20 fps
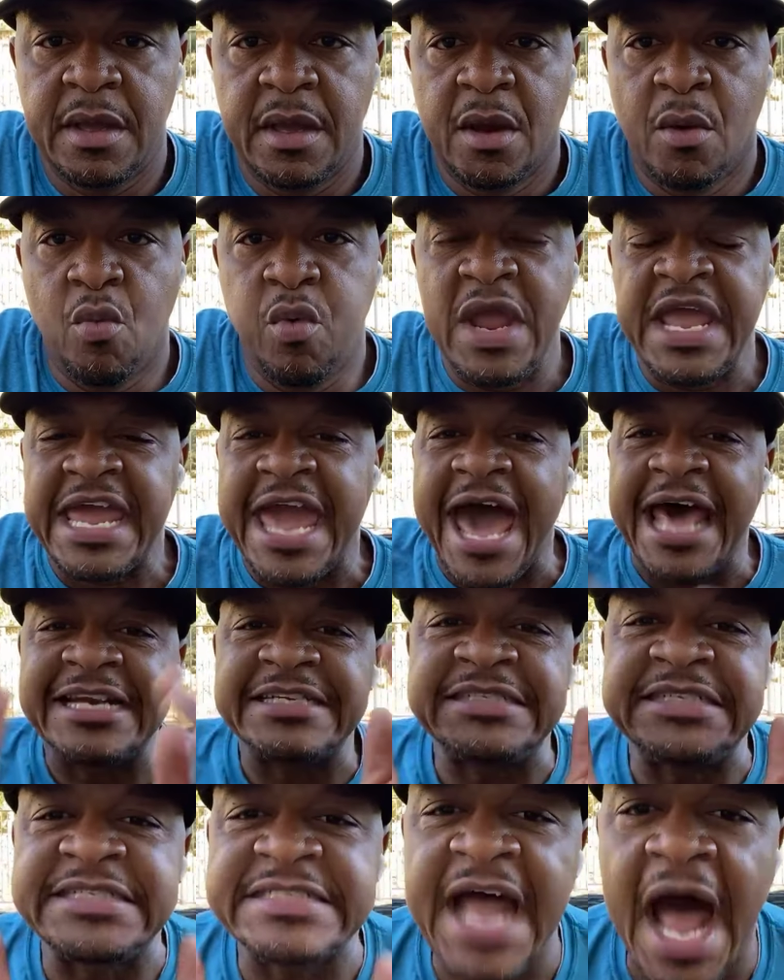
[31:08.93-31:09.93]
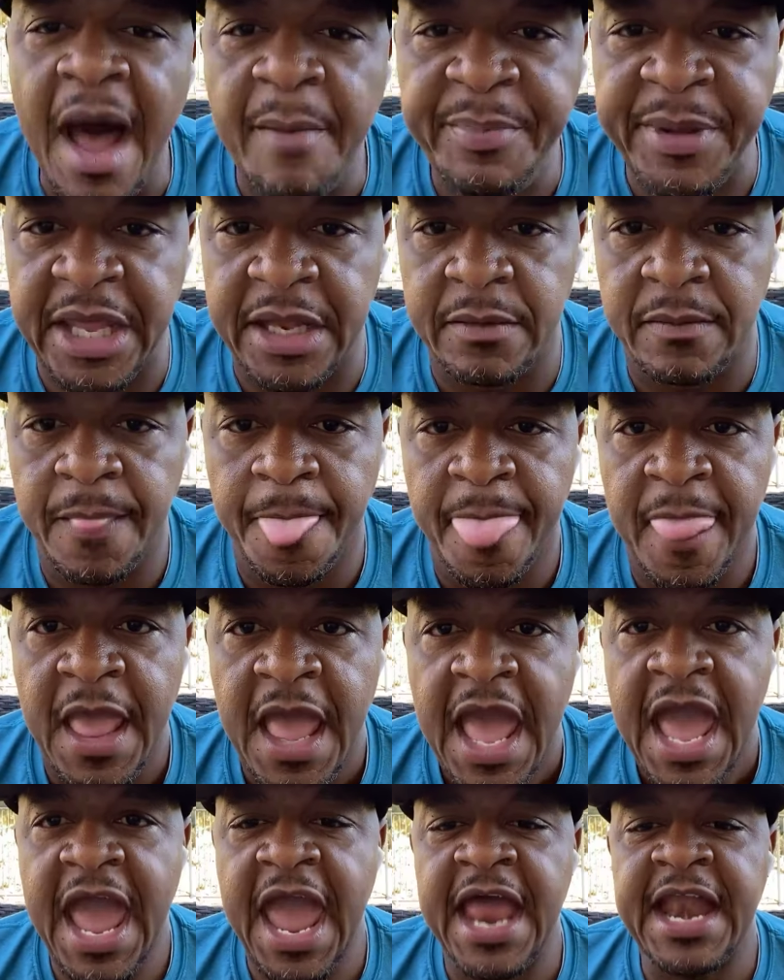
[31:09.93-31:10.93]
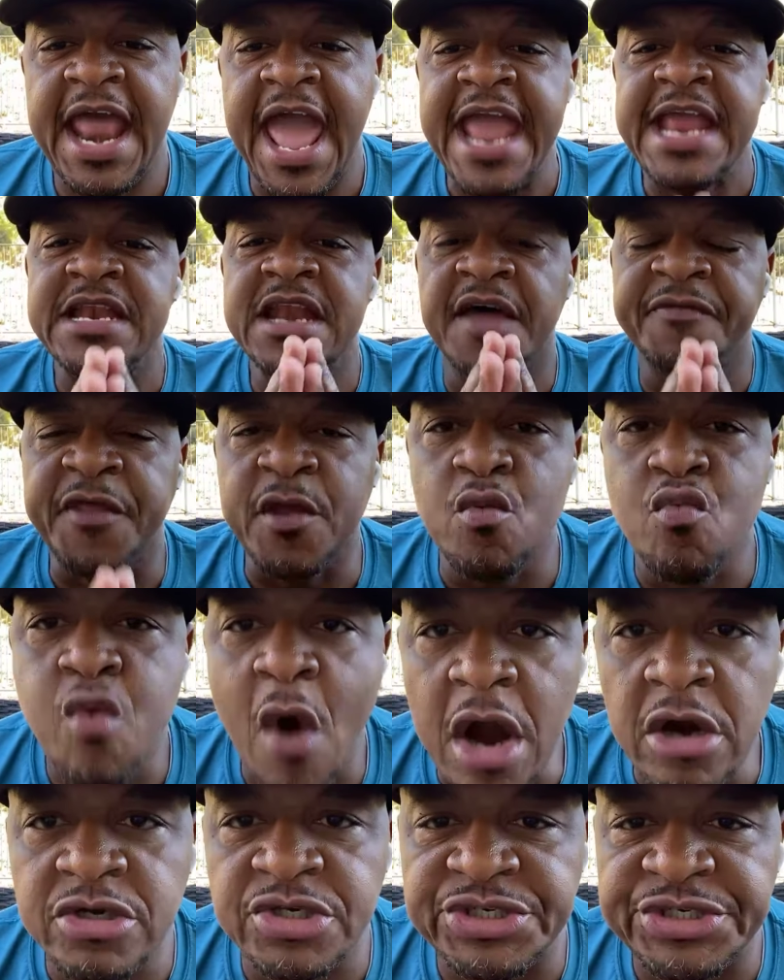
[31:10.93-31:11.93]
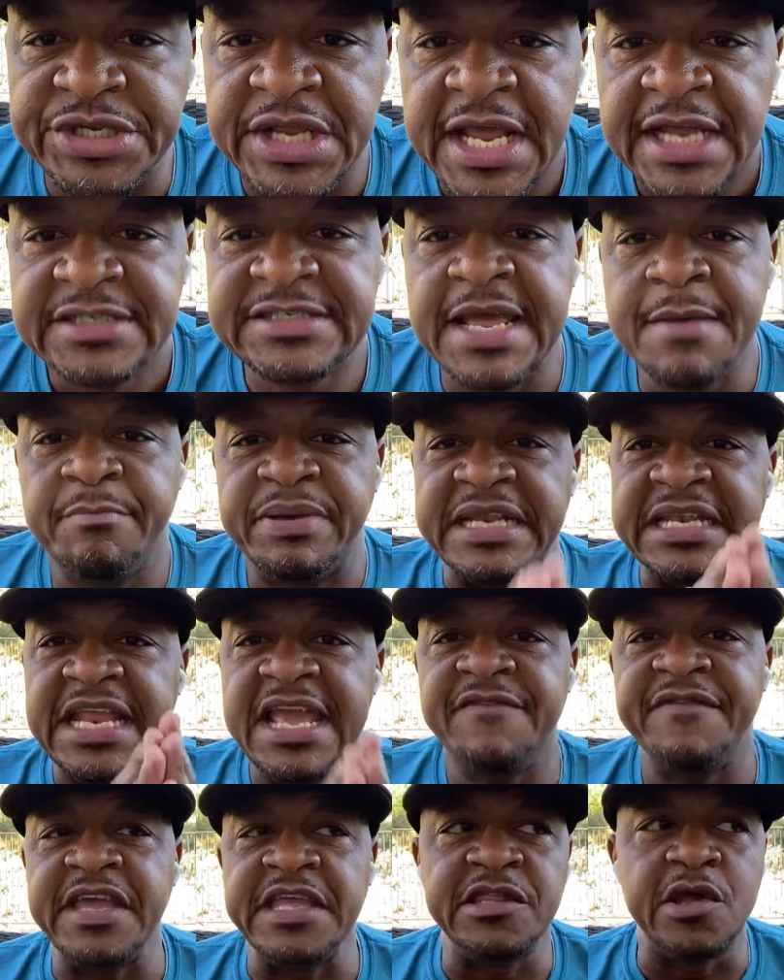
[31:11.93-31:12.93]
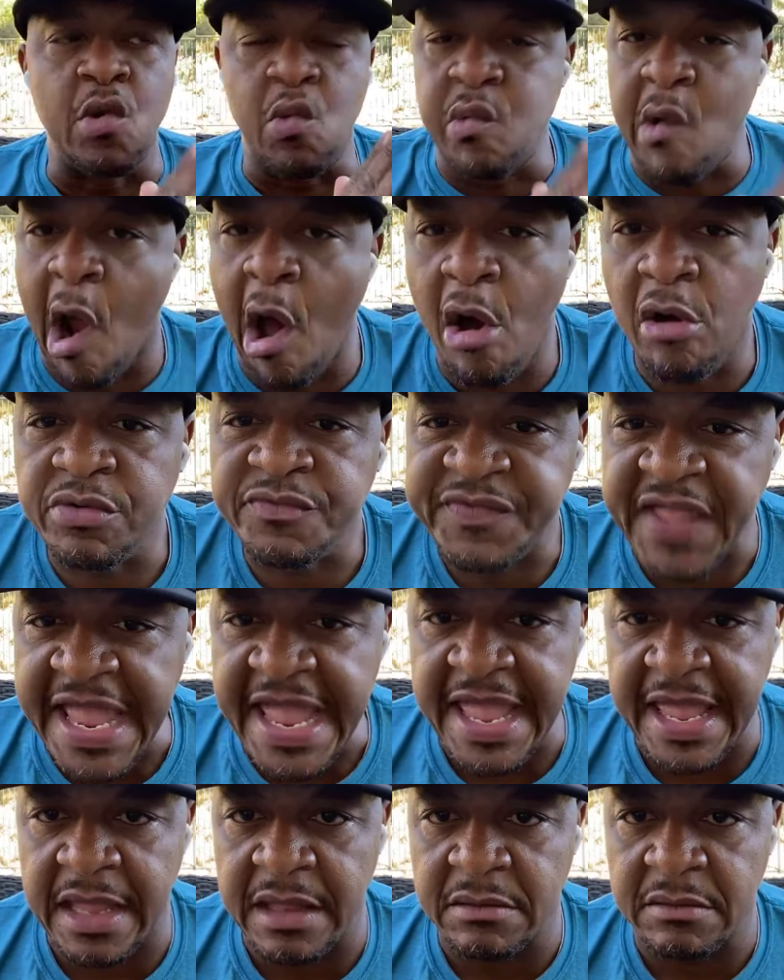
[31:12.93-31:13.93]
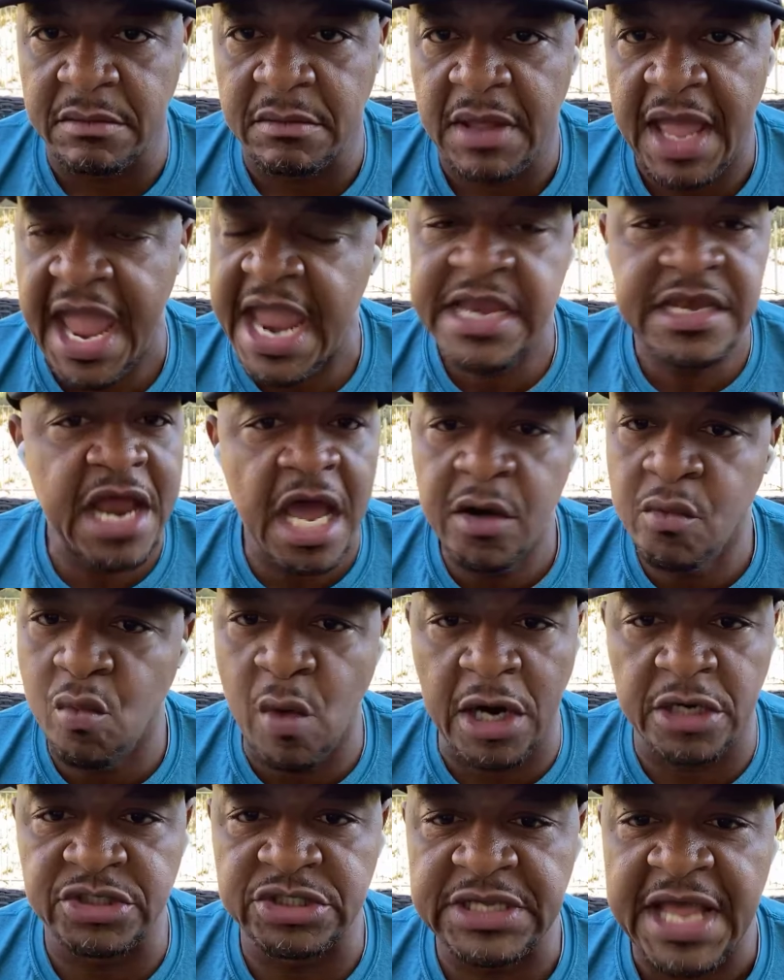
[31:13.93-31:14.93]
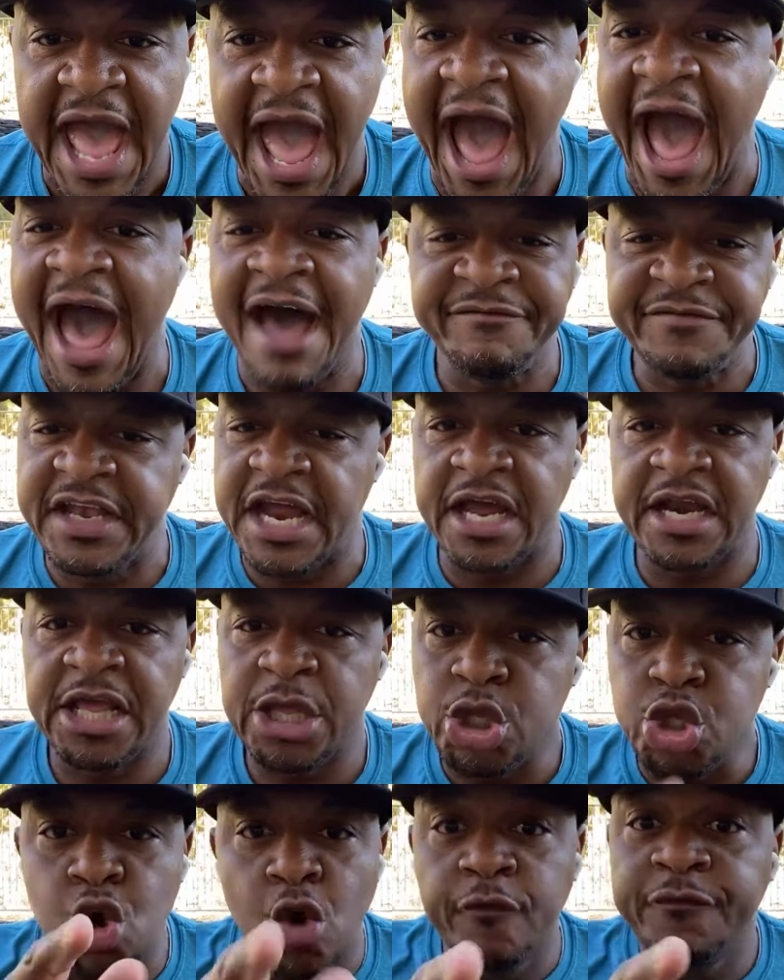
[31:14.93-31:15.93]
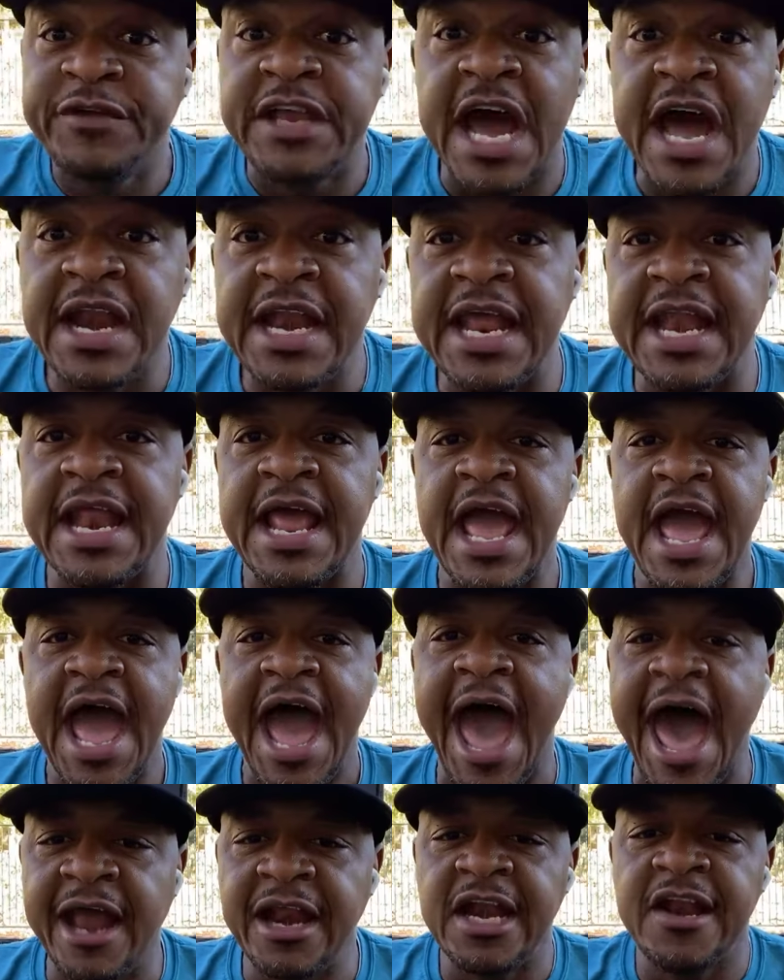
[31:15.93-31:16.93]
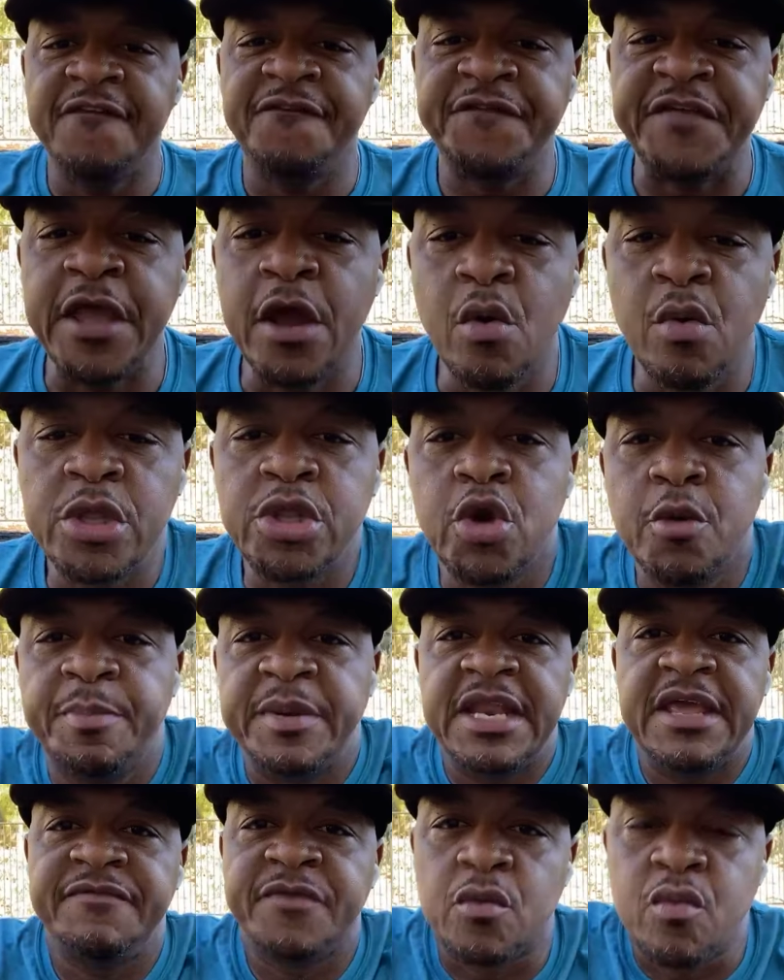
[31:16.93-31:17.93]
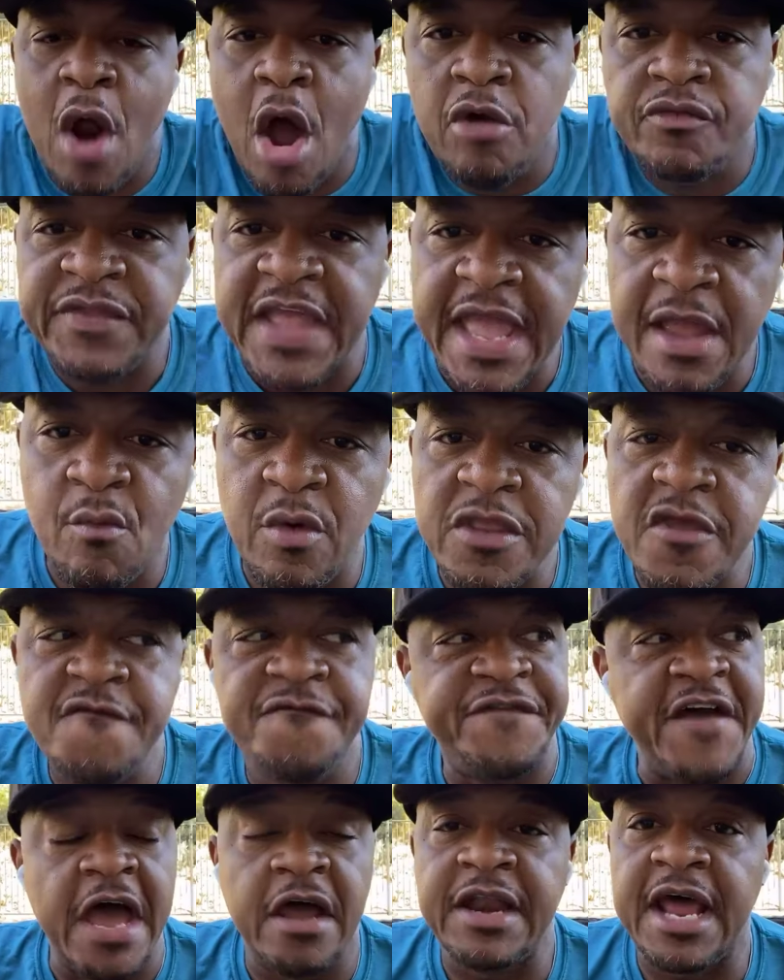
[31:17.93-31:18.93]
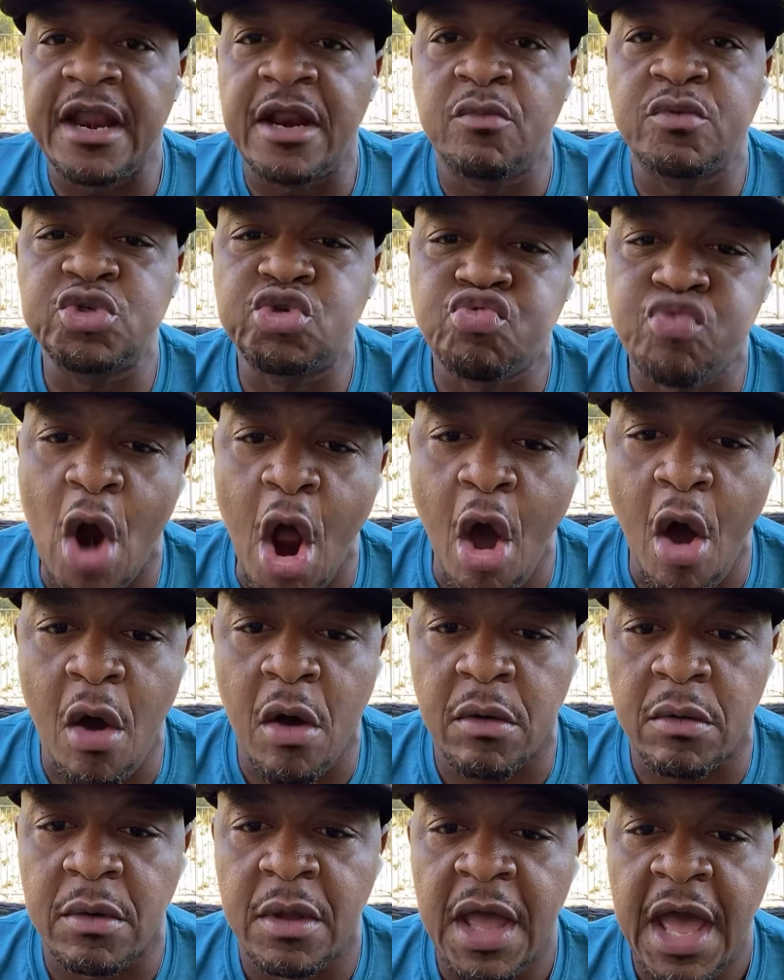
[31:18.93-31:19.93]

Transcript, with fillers: We got to stop it. And ain't nothing worse than believing the wrong thing. Ain't nothing worse. I've done it. You've done it. How did it feel when you believed the wrong thing, when you found out it was wrong?